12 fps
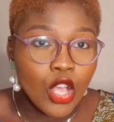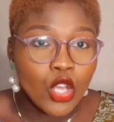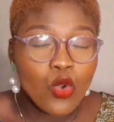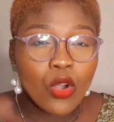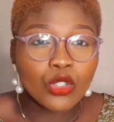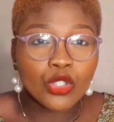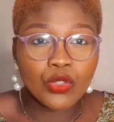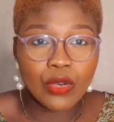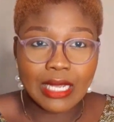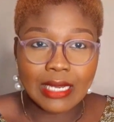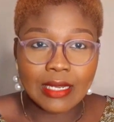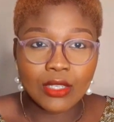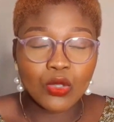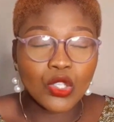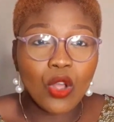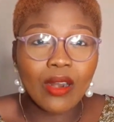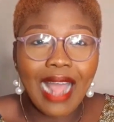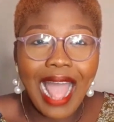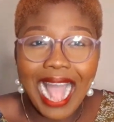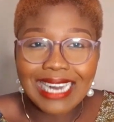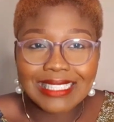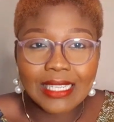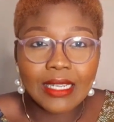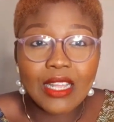You are triggered. You start
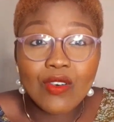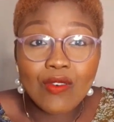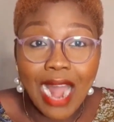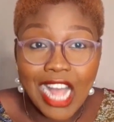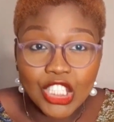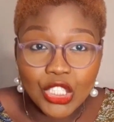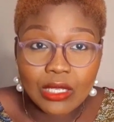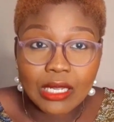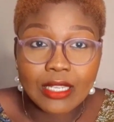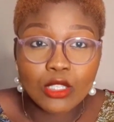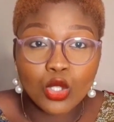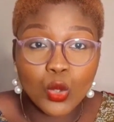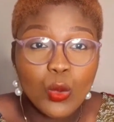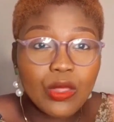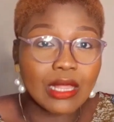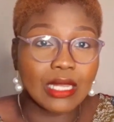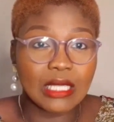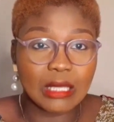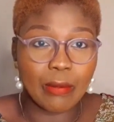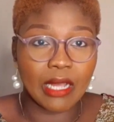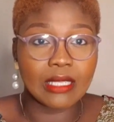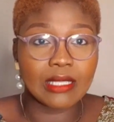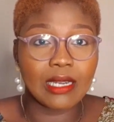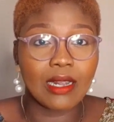acting irrationally to this
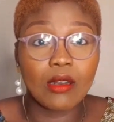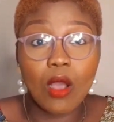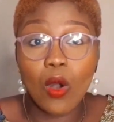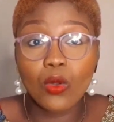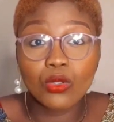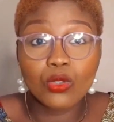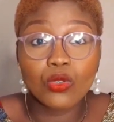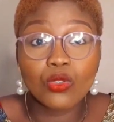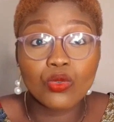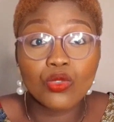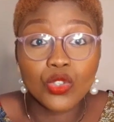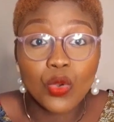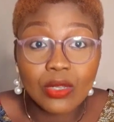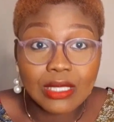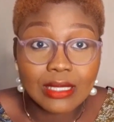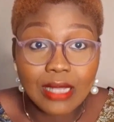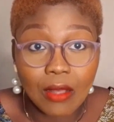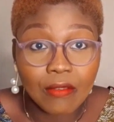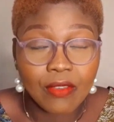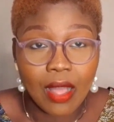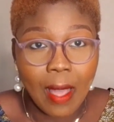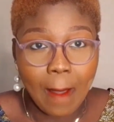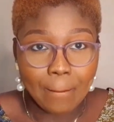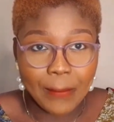person and also to yourself
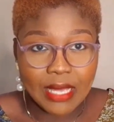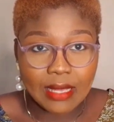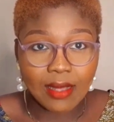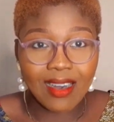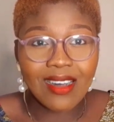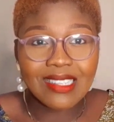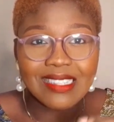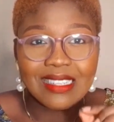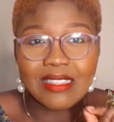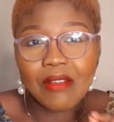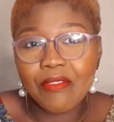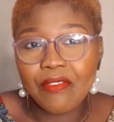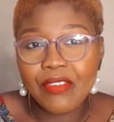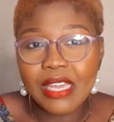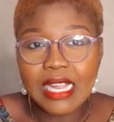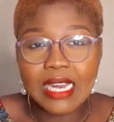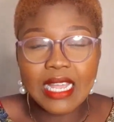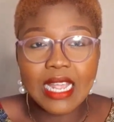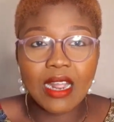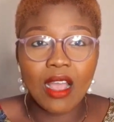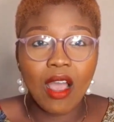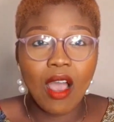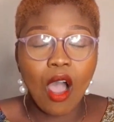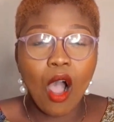because there's a feeling
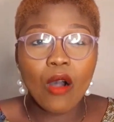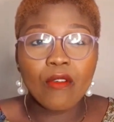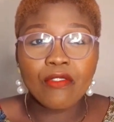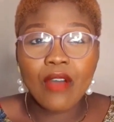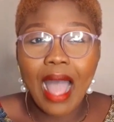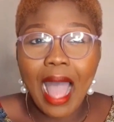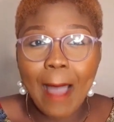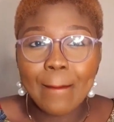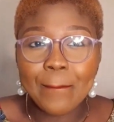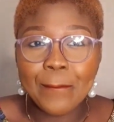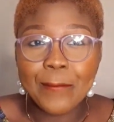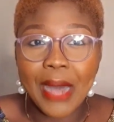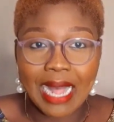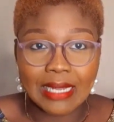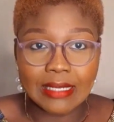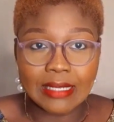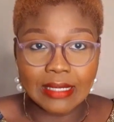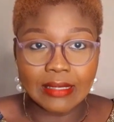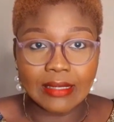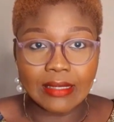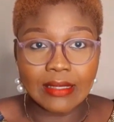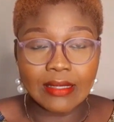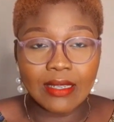of abandon.